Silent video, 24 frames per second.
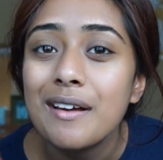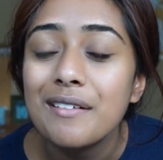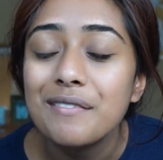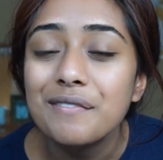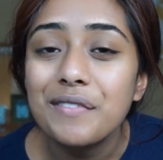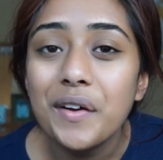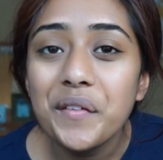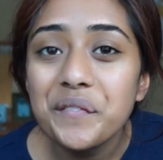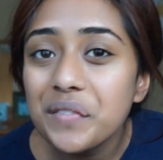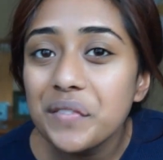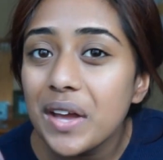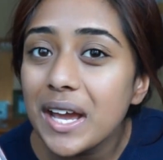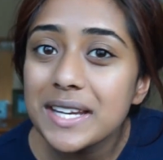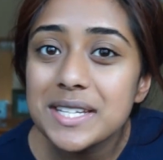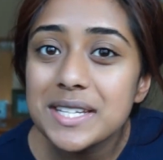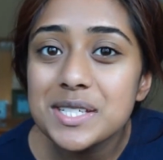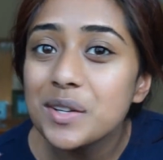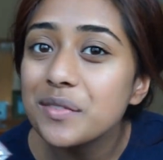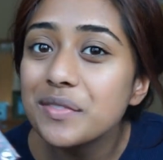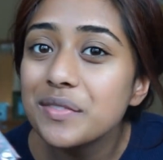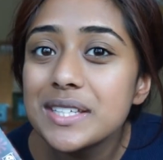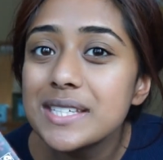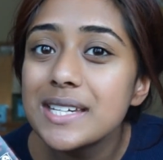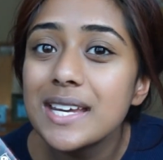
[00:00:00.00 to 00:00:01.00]
Fun fact
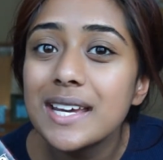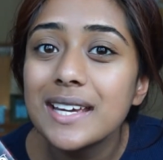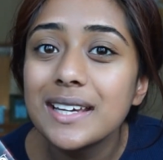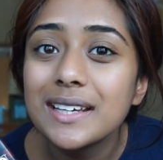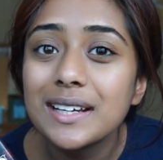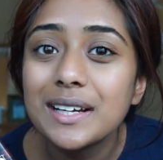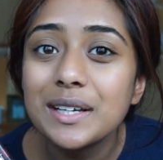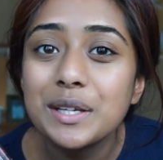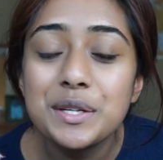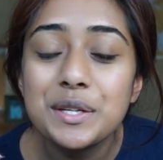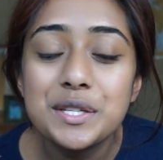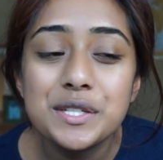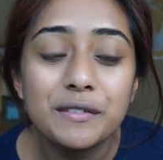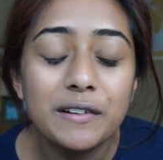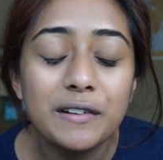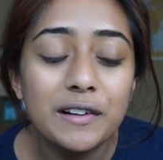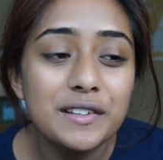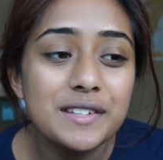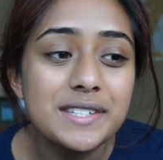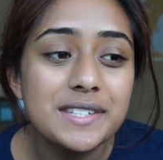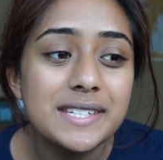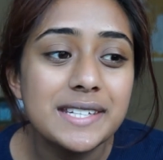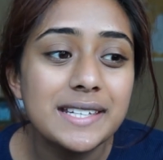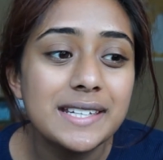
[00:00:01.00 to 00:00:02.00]
of the day, I used to
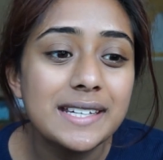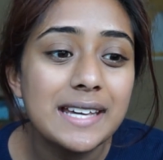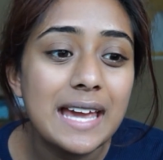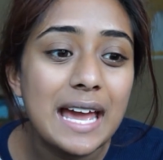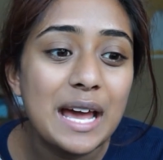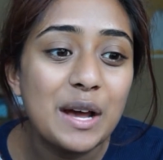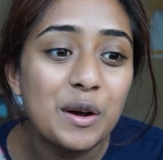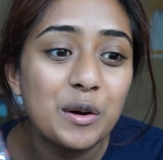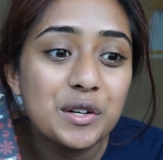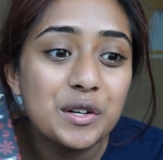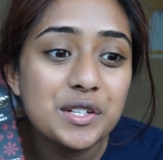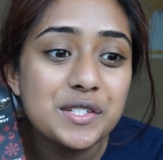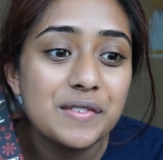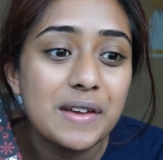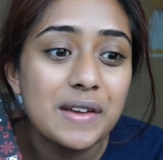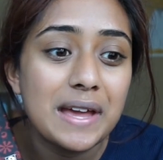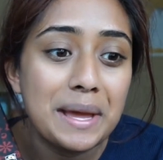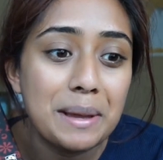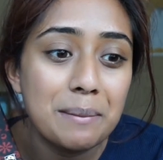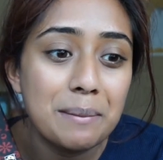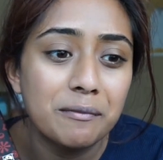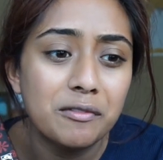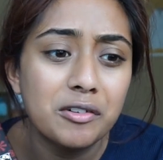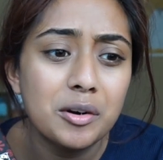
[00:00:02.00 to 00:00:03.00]
volunteer at
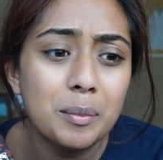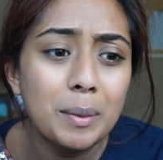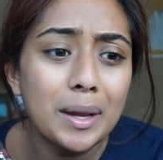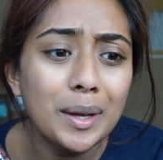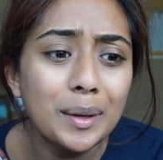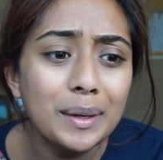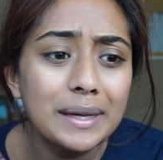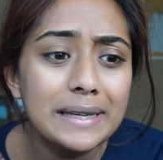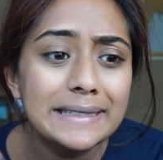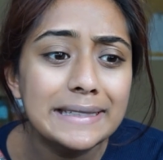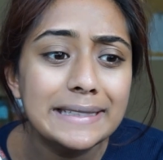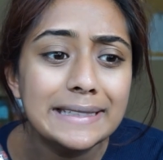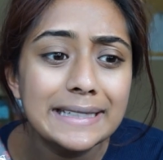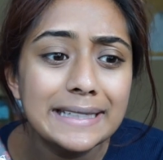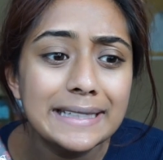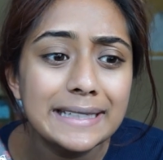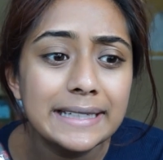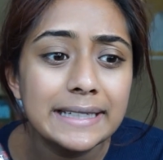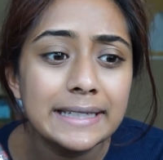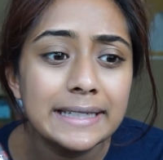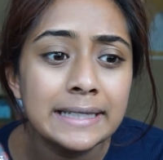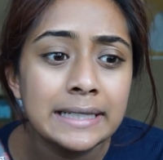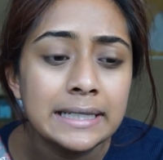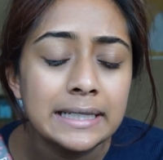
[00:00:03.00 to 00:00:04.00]
Oxfam for about a
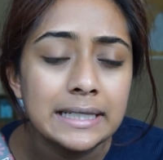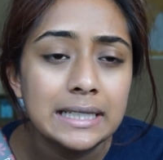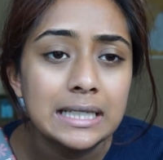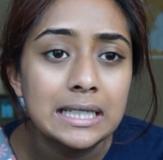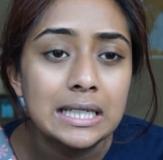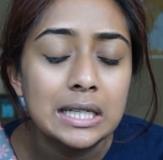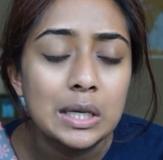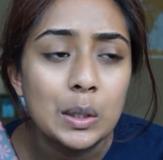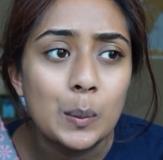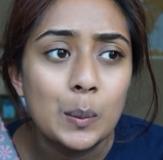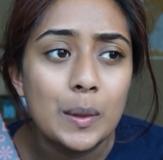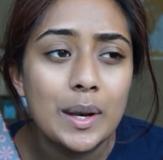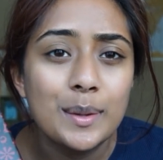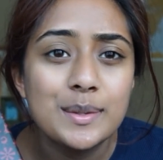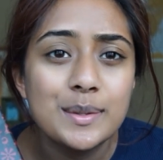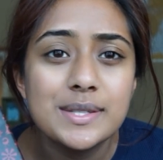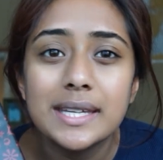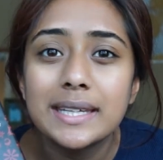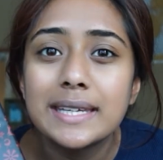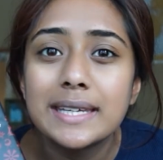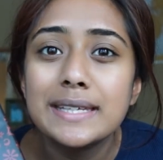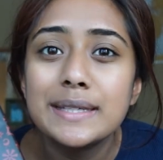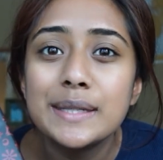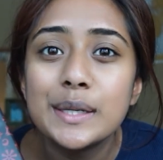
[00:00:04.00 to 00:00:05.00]
year when I was
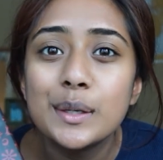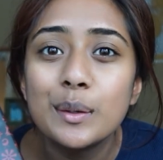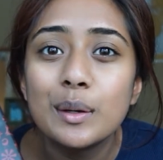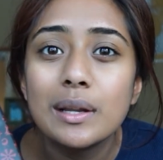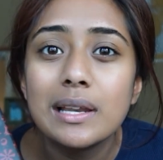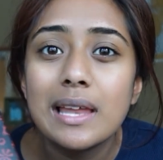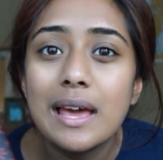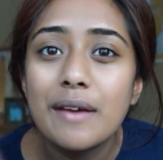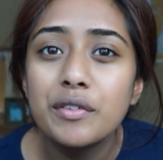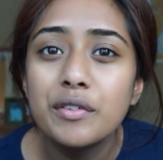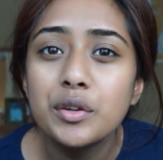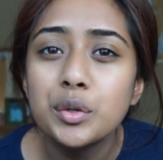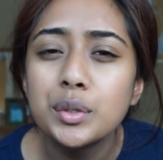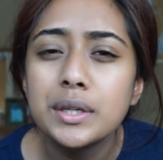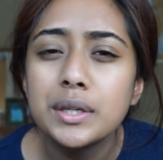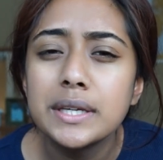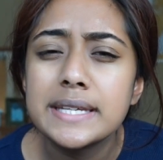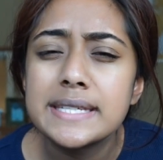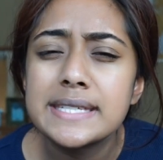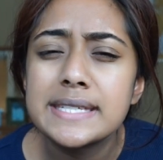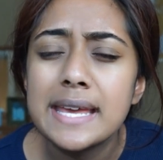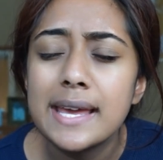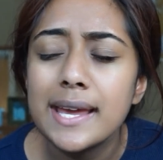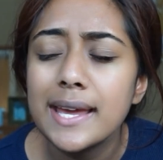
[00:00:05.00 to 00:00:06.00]
like in year 11 or
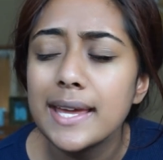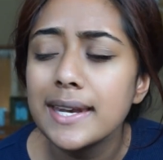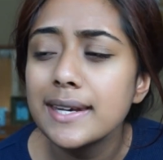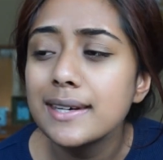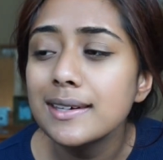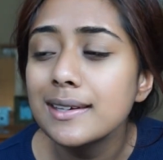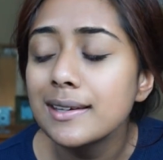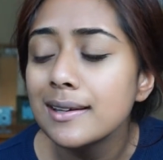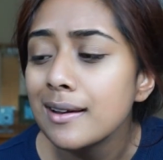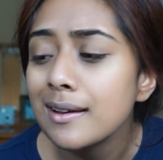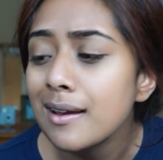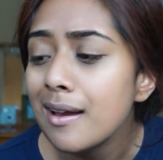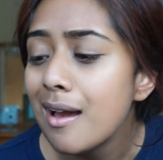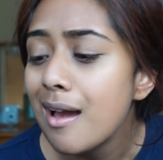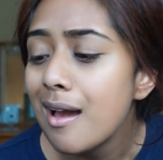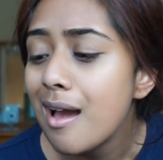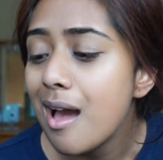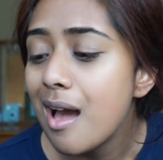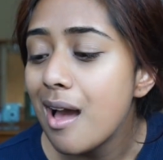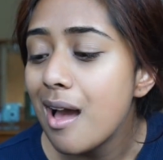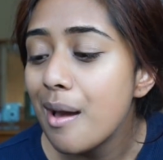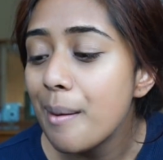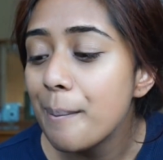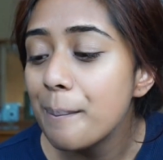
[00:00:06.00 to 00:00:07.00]
year 10,
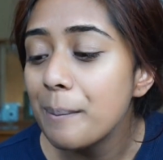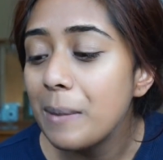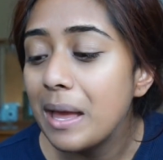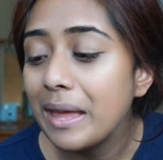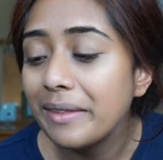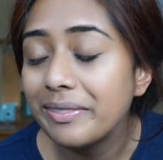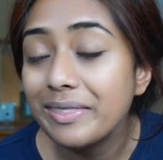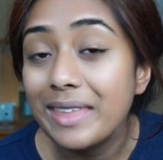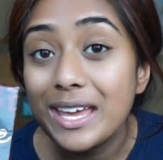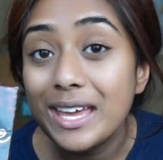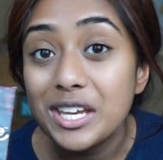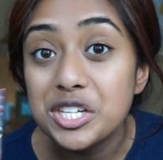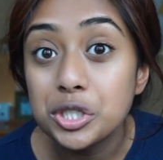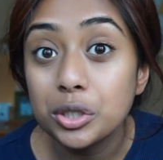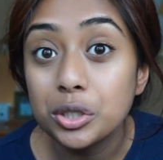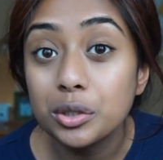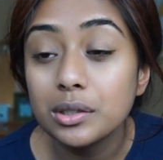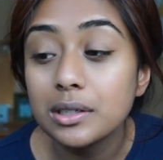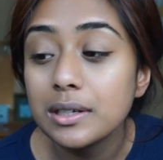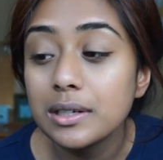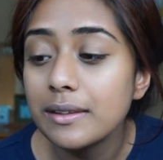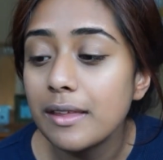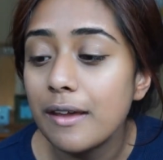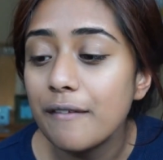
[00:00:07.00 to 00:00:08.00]
and their
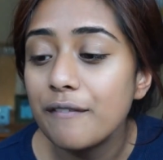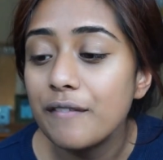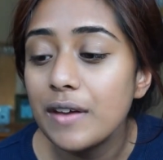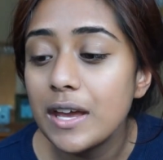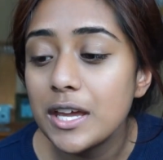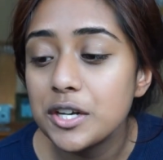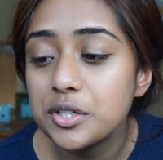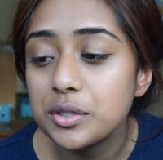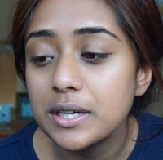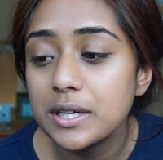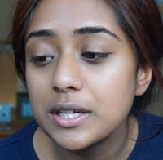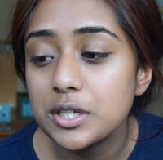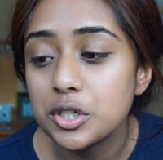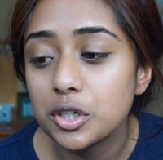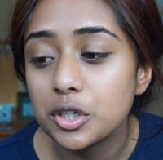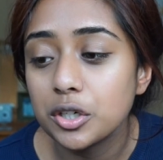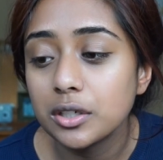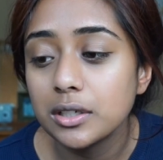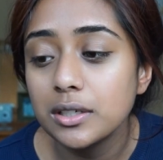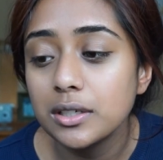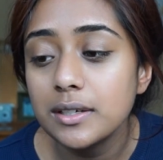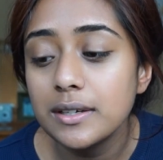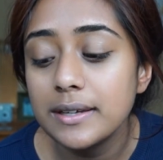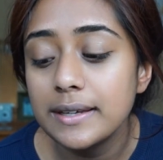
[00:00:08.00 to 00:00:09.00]
chocolate, their fair trade
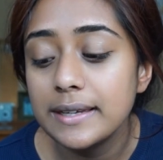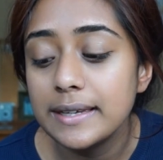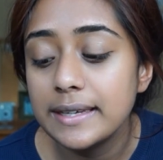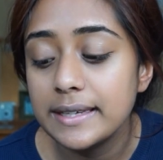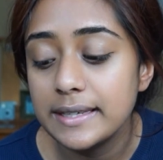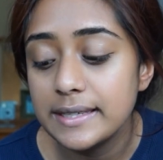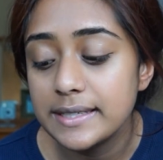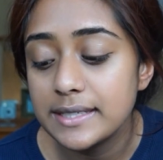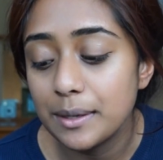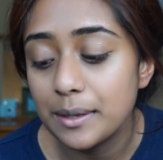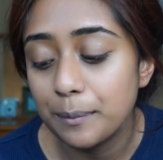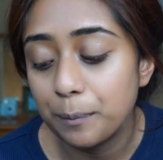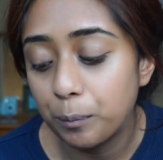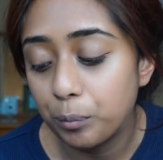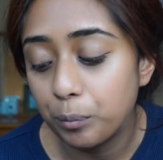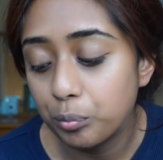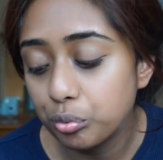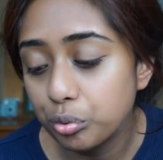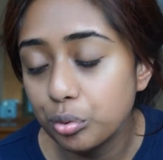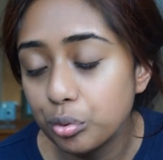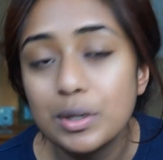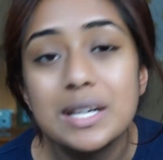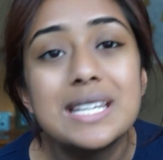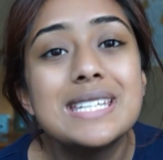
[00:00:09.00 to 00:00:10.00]
chocolate, is
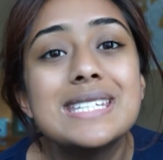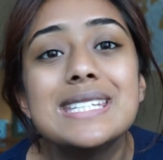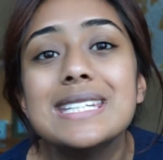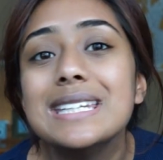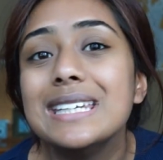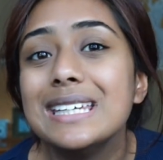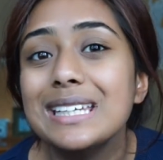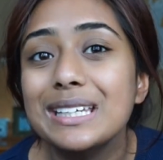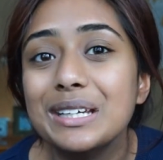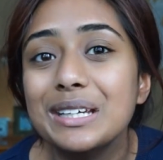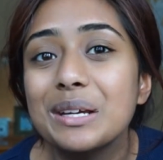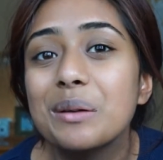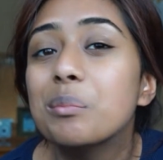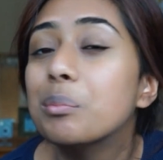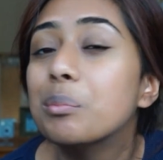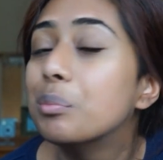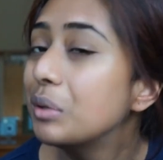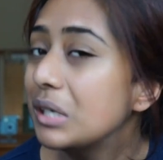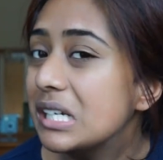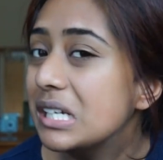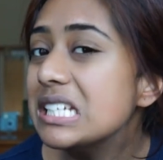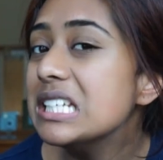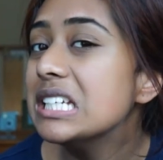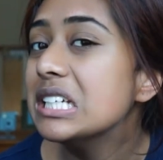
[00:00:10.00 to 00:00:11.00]
pretty
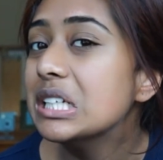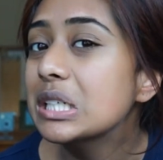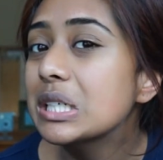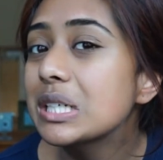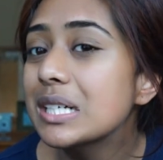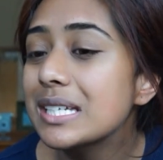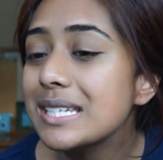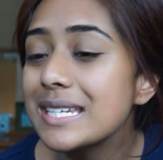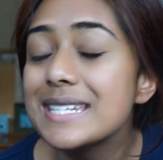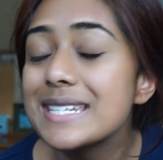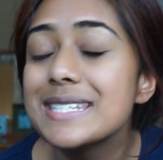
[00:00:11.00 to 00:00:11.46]
good.